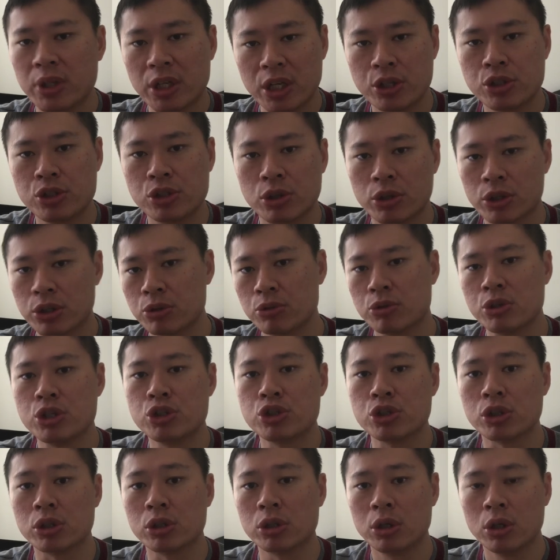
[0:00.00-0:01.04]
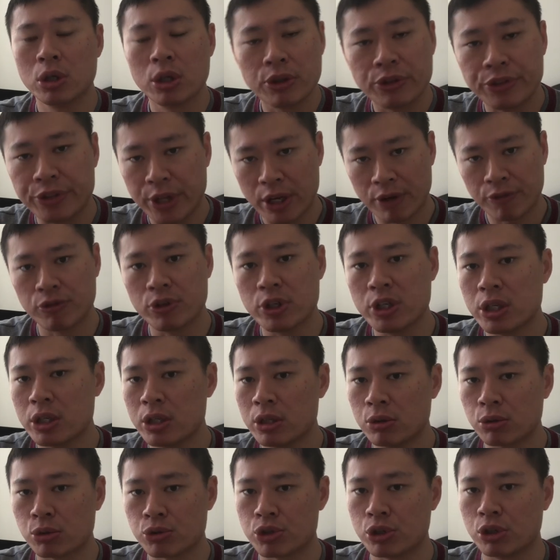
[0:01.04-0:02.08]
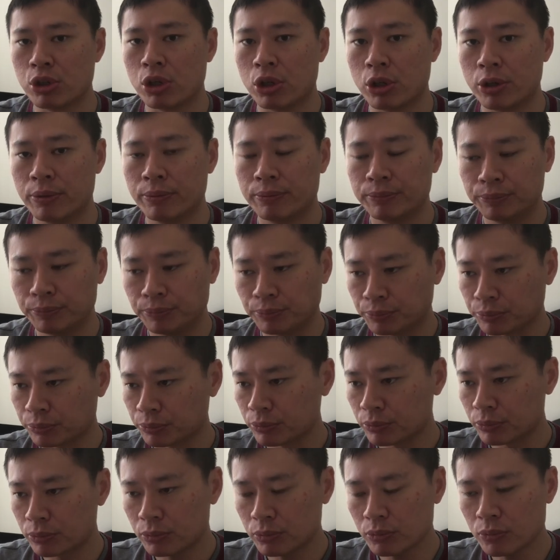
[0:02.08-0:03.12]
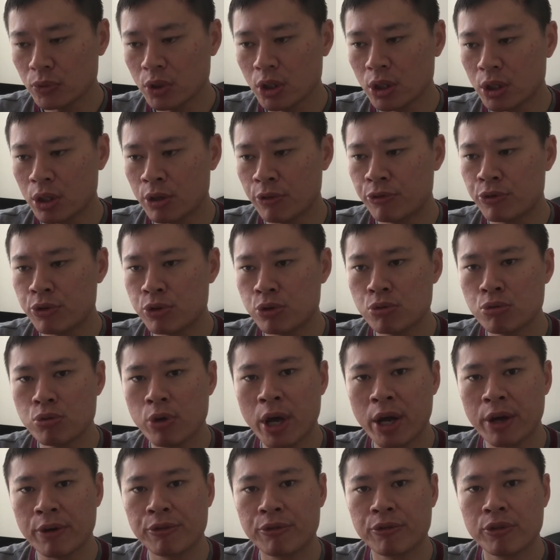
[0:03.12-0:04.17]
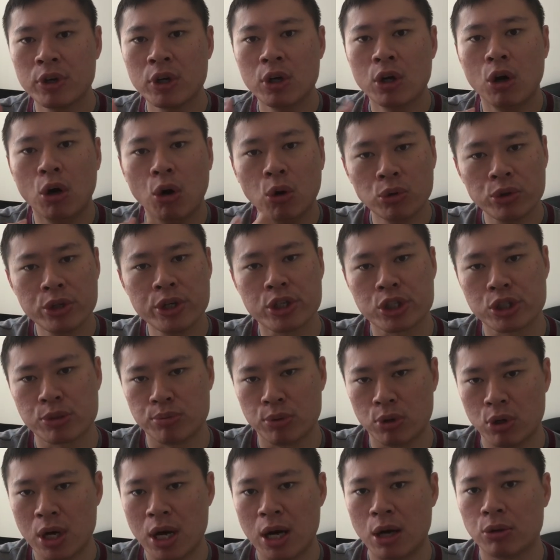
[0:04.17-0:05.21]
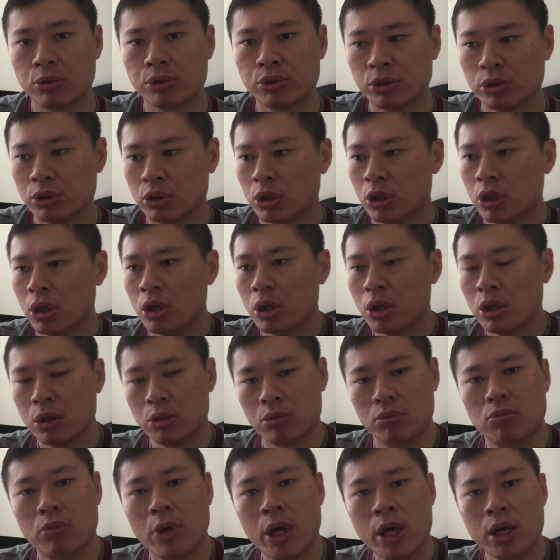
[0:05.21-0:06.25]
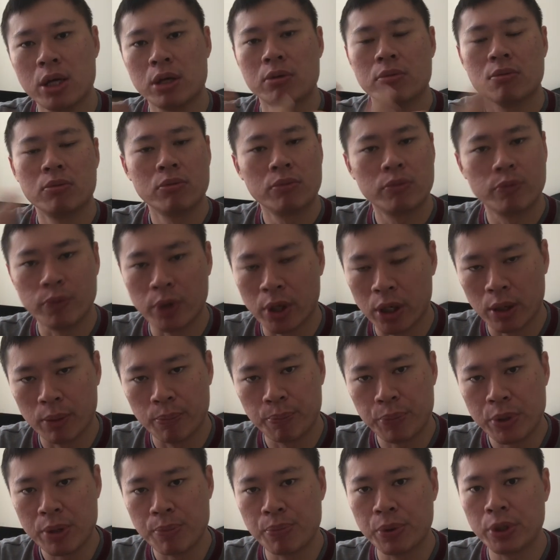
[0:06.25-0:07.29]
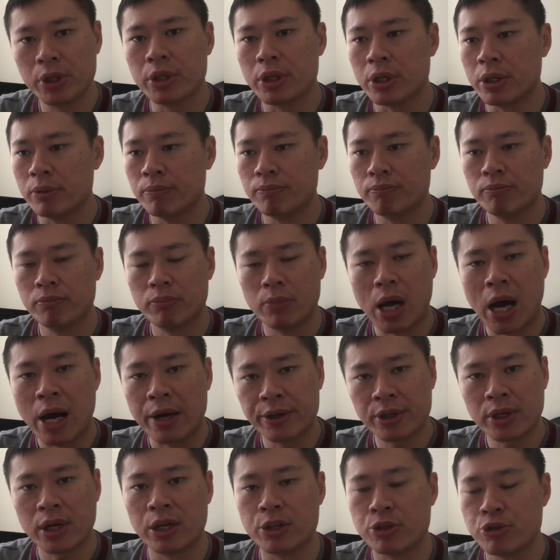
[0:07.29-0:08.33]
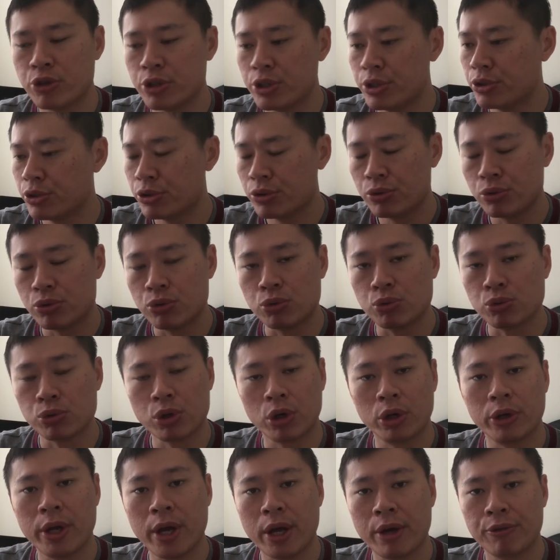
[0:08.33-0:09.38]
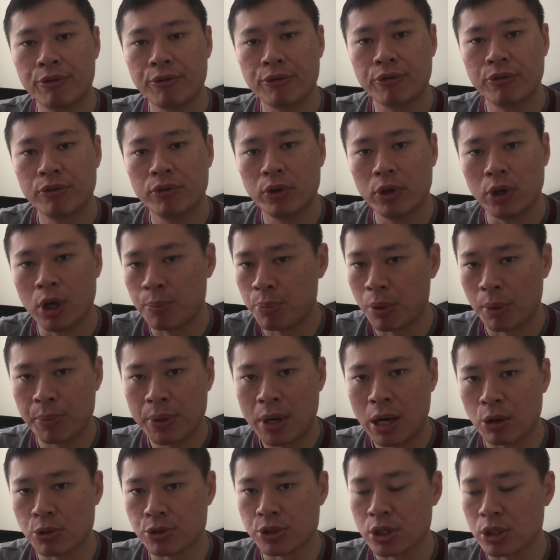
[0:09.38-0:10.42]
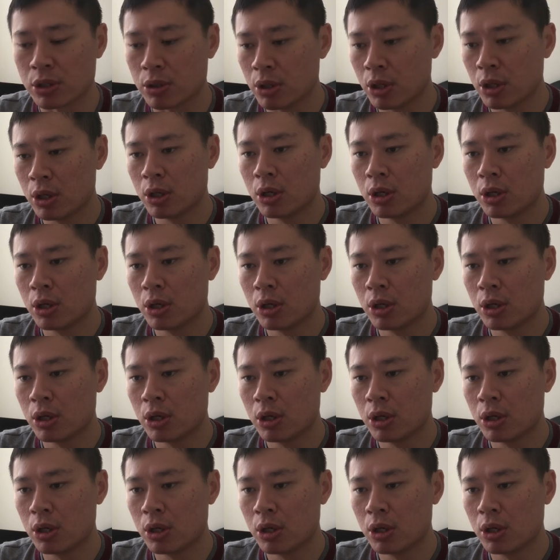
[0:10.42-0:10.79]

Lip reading: Malaysia or Indonesia, definitely it looks a lot. If you have only a small house, hey, people in other countries do not have a proper housing.